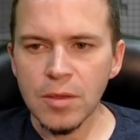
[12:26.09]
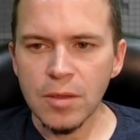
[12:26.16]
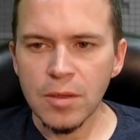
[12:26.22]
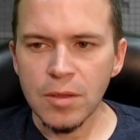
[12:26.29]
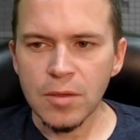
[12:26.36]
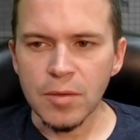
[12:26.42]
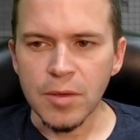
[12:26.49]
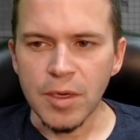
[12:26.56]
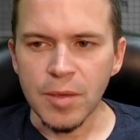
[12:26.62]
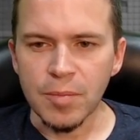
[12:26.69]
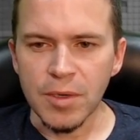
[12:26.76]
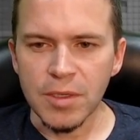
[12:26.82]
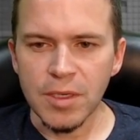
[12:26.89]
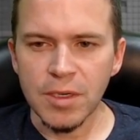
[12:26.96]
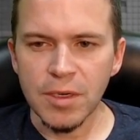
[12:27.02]
Let's go ahead and
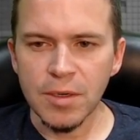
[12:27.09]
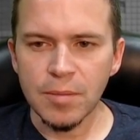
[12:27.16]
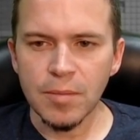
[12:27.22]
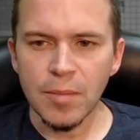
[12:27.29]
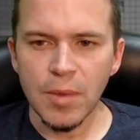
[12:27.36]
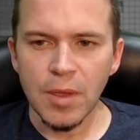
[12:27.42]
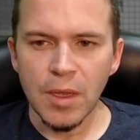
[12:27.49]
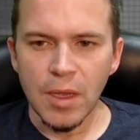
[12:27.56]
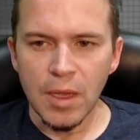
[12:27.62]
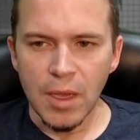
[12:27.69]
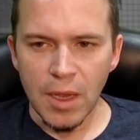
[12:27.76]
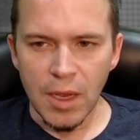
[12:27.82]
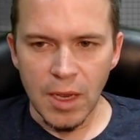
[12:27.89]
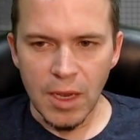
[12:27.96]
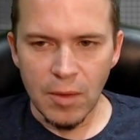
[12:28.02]
press enter.
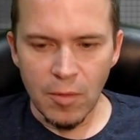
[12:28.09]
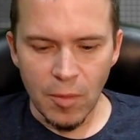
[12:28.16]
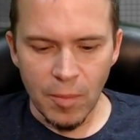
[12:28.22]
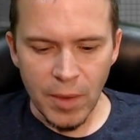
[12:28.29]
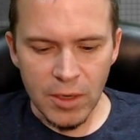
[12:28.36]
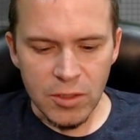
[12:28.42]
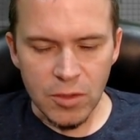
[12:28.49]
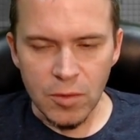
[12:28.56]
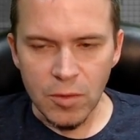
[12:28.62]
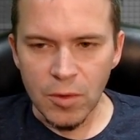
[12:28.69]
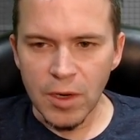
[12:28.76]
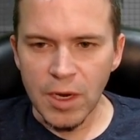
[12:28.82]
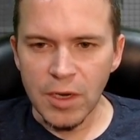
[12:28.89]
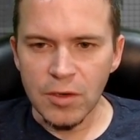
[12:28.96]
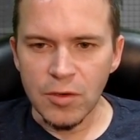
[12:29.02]
And we'll make sure and do